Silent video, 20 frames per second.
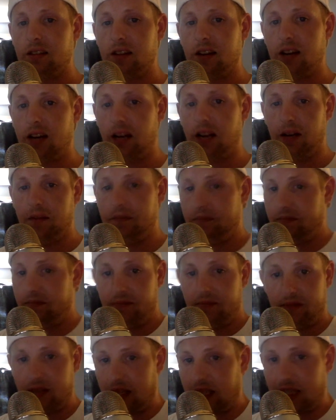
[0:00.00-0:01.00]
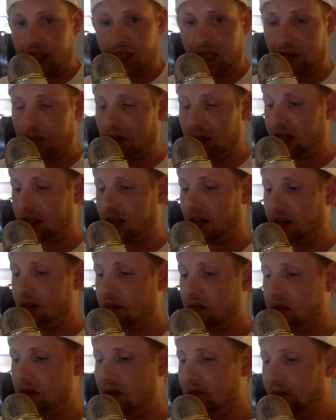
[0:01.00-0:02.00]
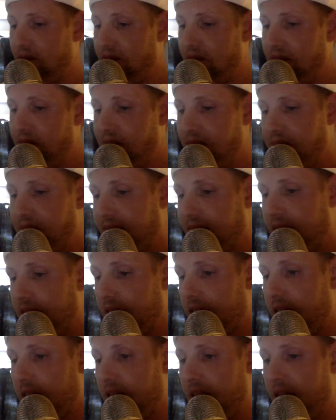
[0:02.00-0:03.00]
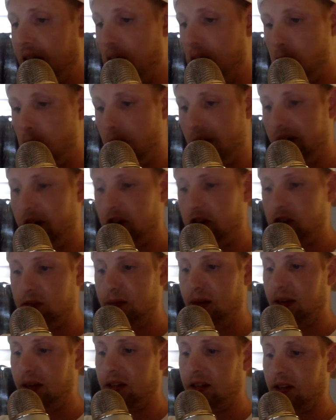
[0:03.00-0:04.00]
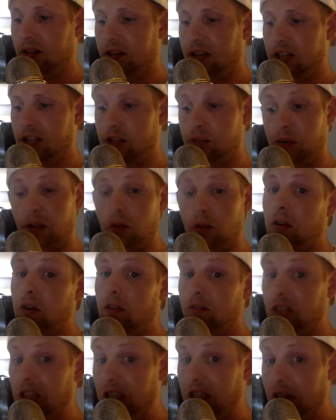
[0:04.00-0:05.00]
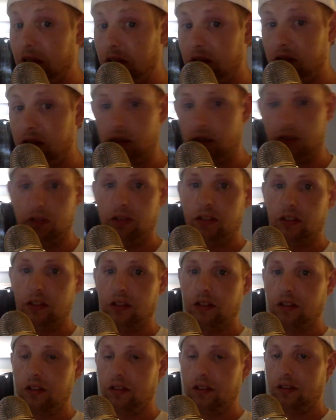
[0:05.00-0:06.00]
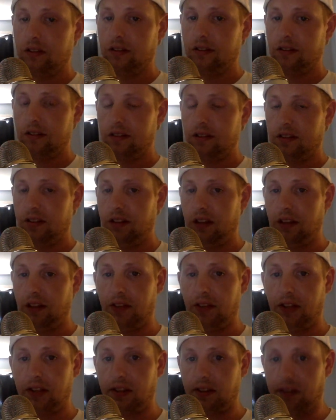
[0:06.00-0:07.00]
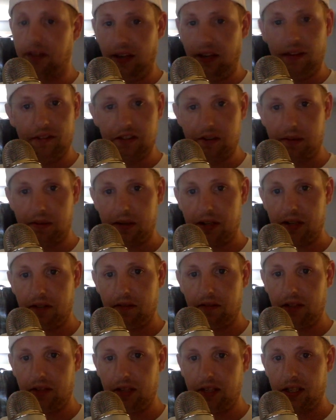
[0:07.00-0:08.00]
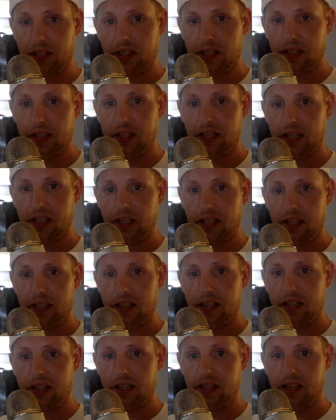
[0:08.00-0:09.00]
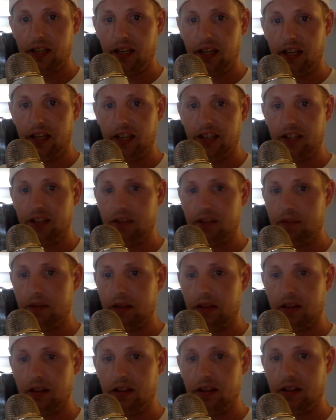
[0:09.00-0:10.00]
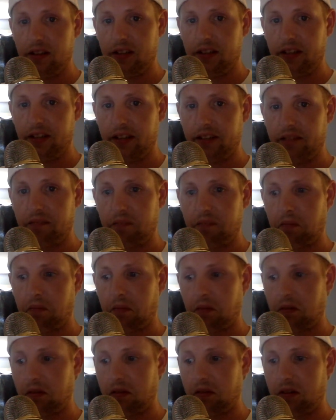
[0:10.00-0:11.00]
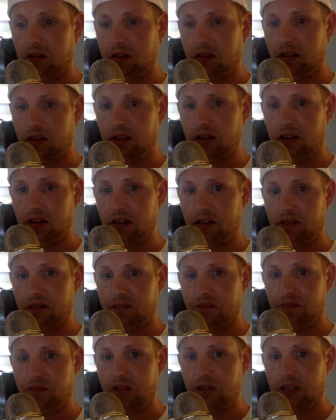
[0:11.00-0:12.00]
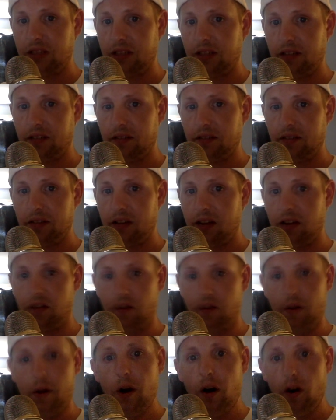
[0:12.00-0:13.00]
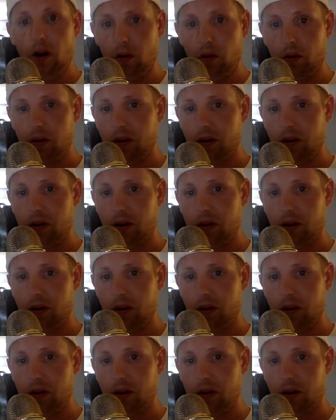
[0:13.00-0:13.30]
I can't make that up, man. And albinos being killed, that's been going on for years, though. They think that they have some kind of, like, anti-melanin, like, fucking, I don't know.